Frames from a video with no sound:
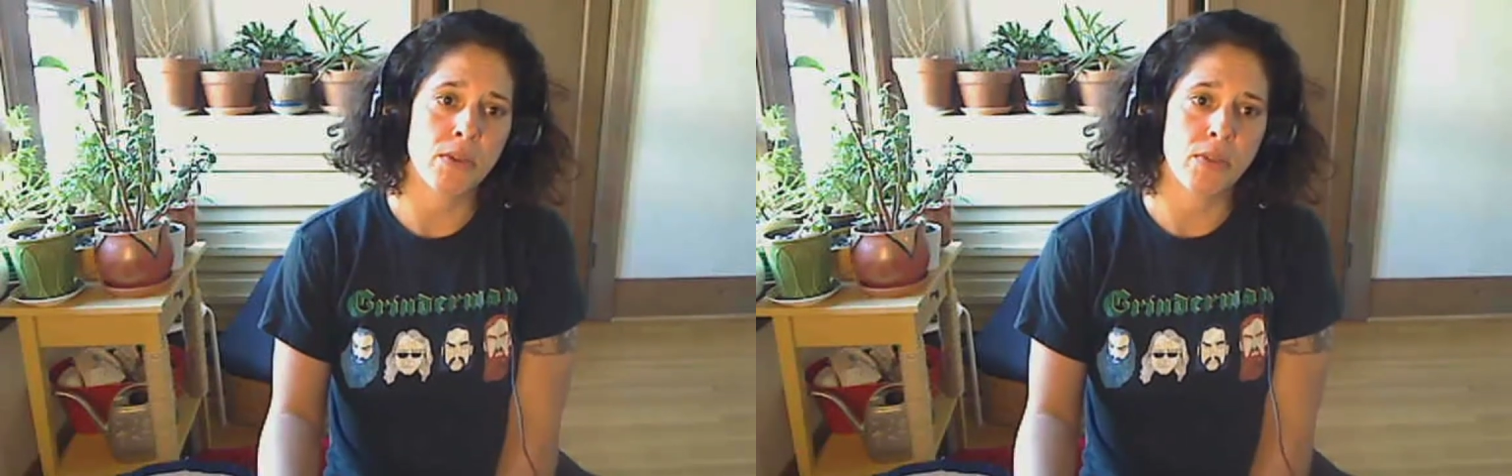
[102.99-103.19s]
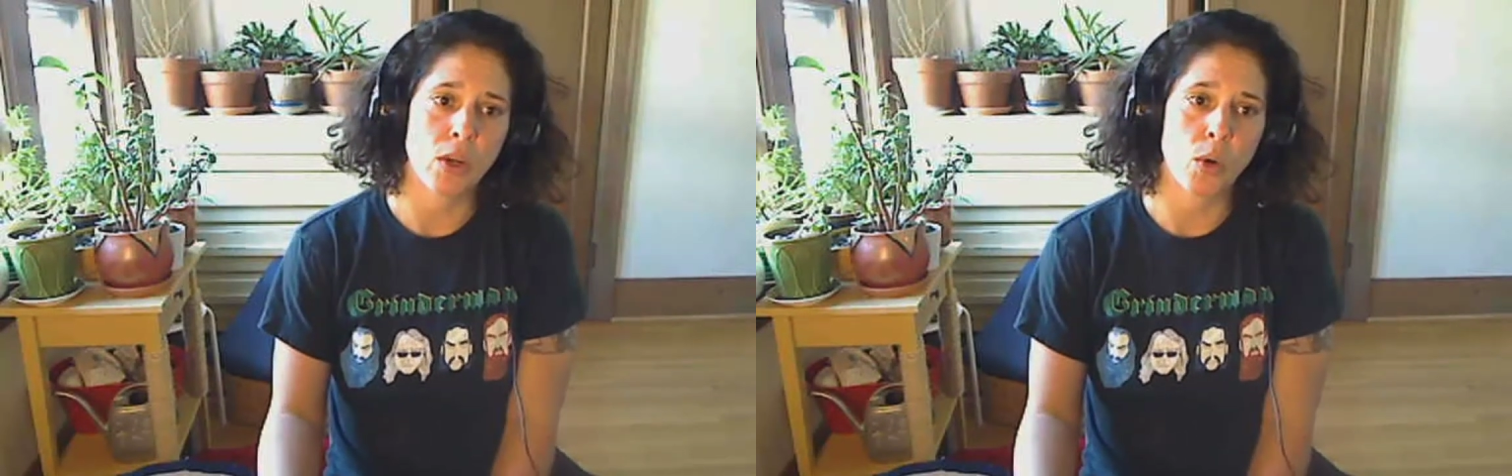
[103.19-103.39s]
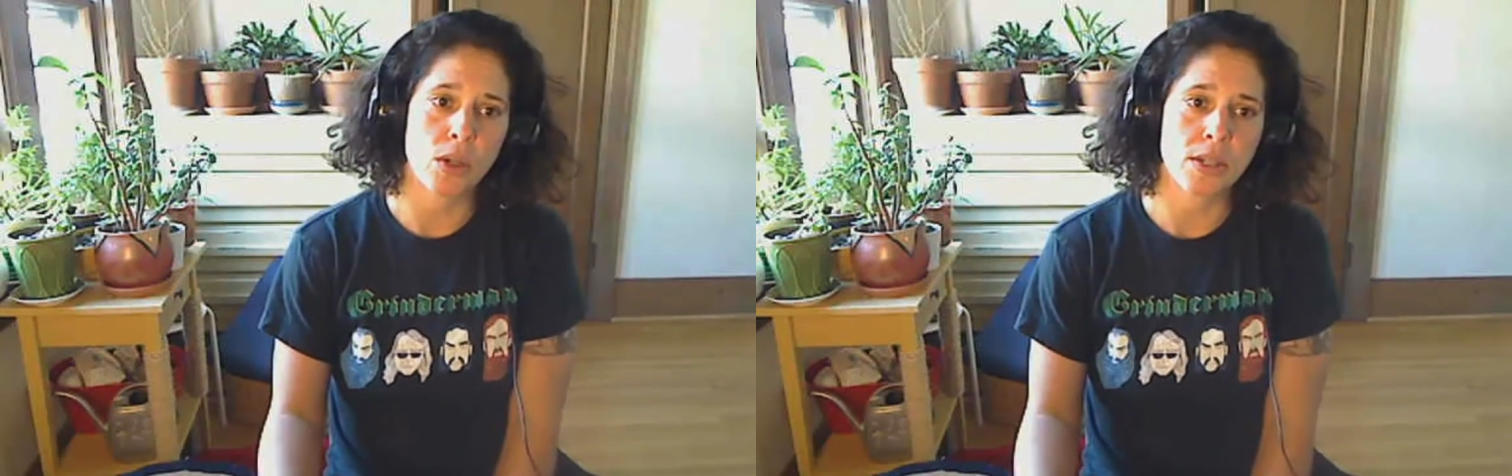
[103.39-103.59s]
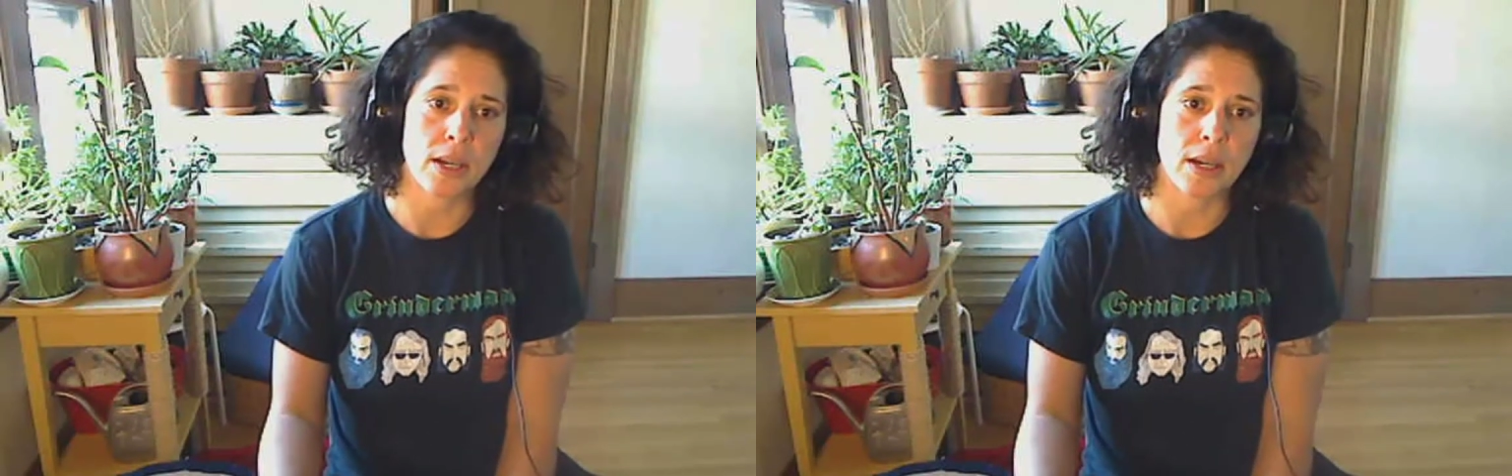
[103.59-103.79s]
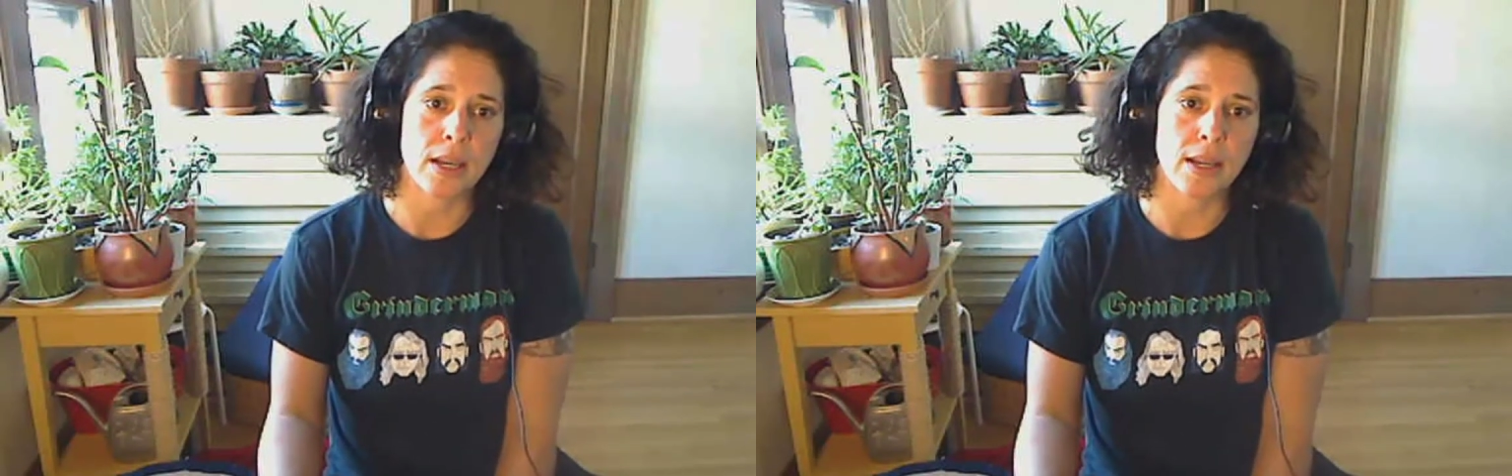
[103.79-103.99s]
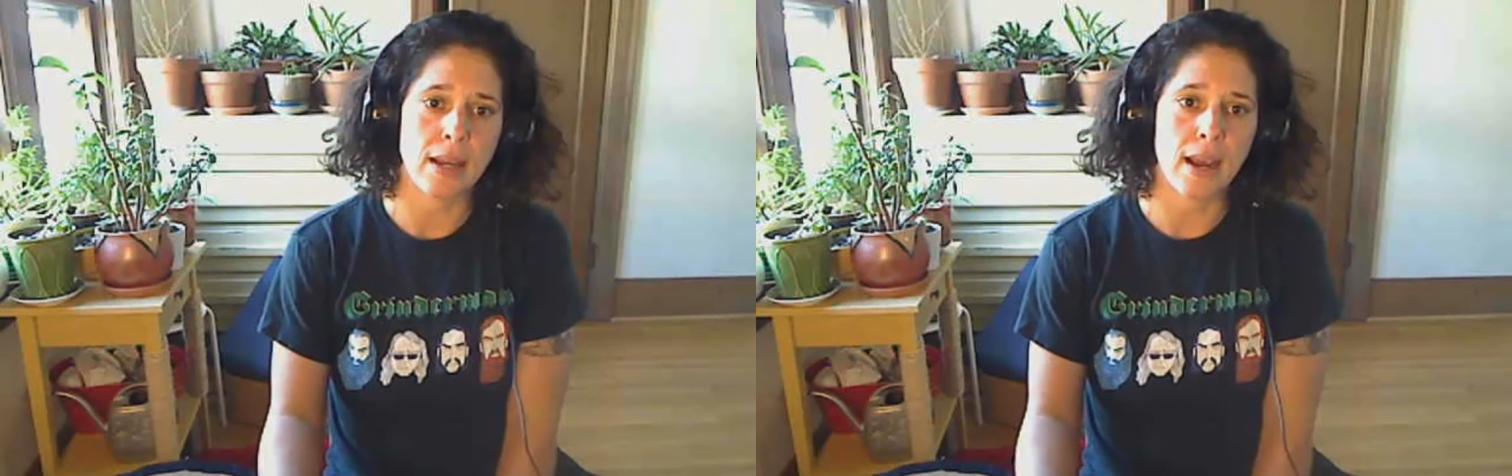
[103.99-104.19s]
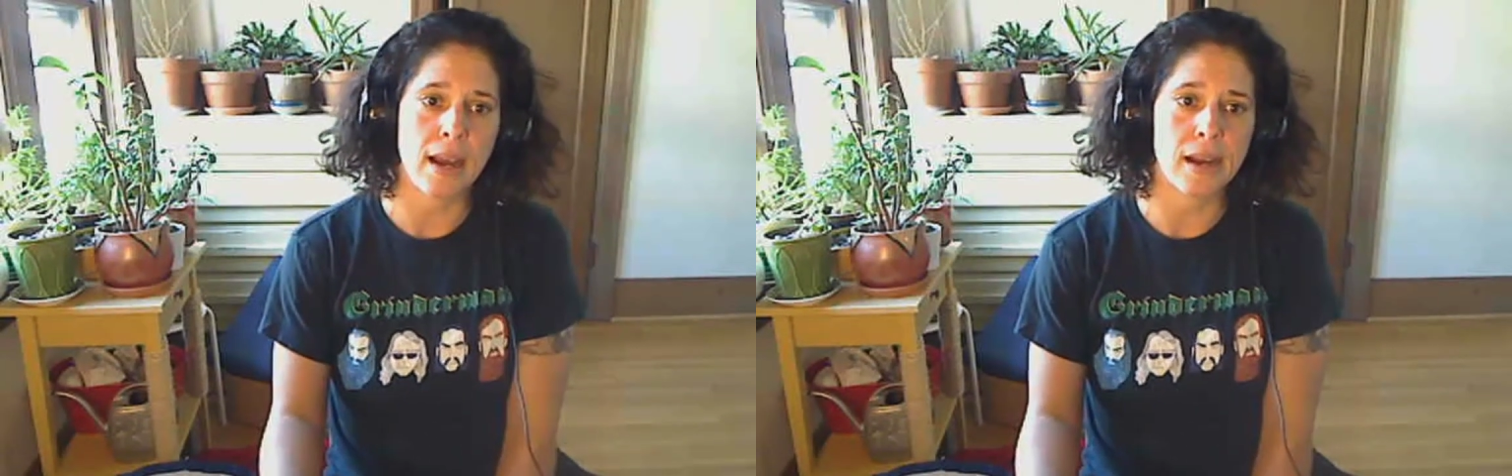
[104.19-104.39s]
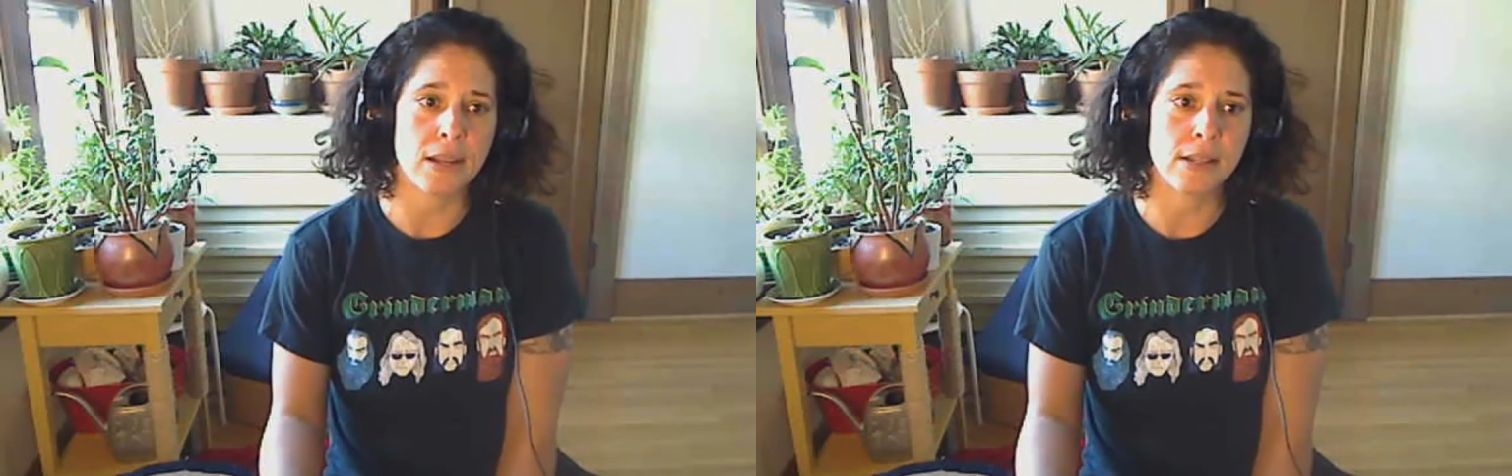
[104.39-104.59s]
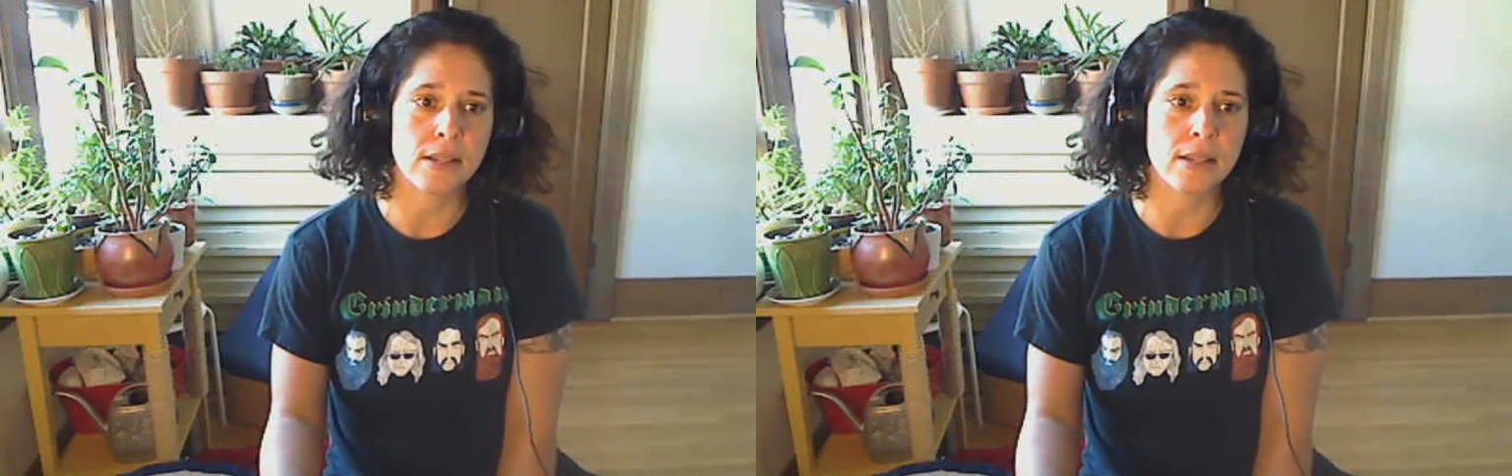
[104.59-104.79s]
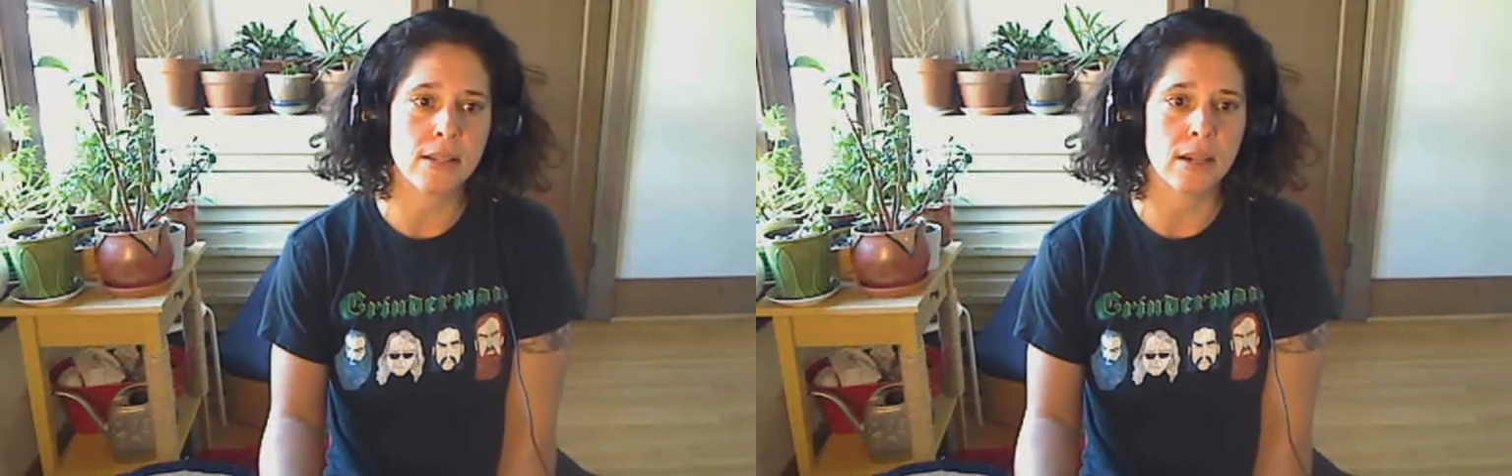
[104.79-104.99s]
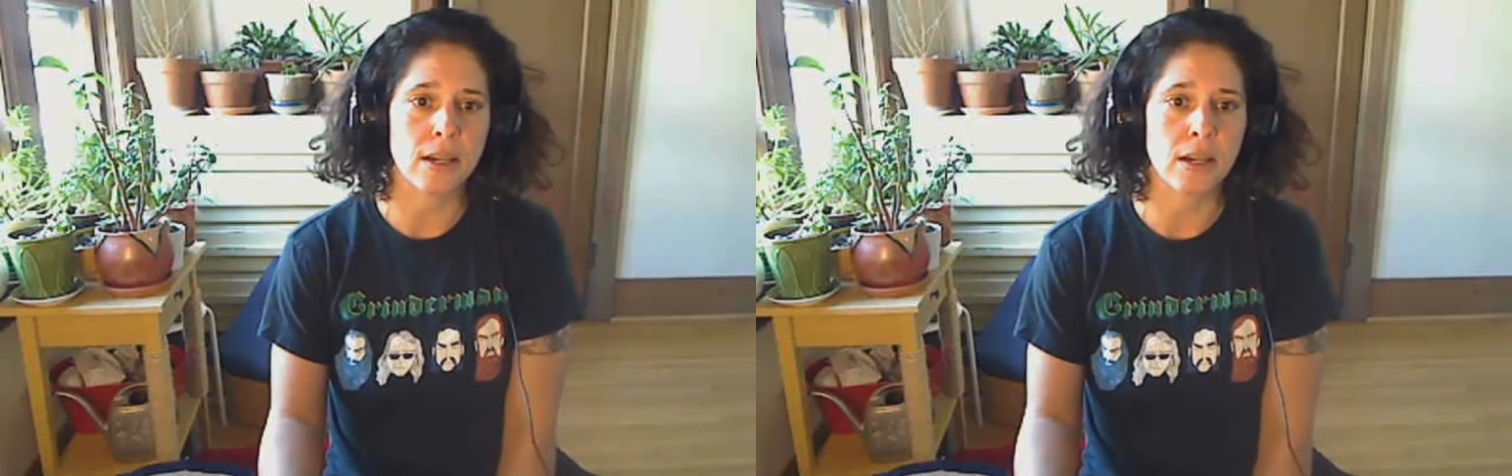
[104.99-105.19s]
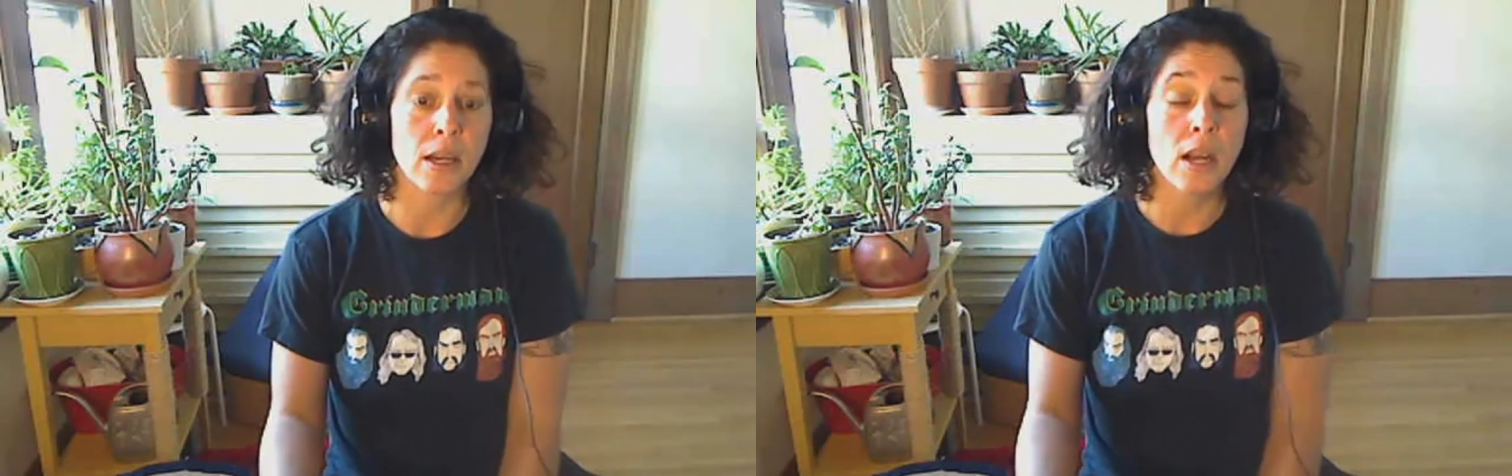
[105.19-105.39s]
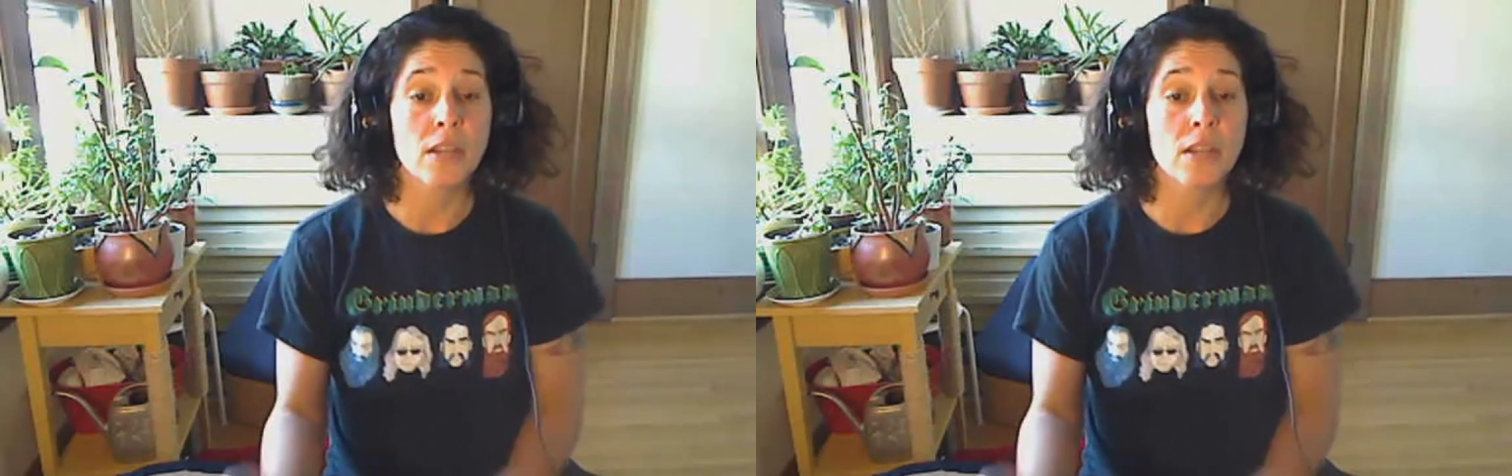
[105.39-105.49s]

of the course guide has uh,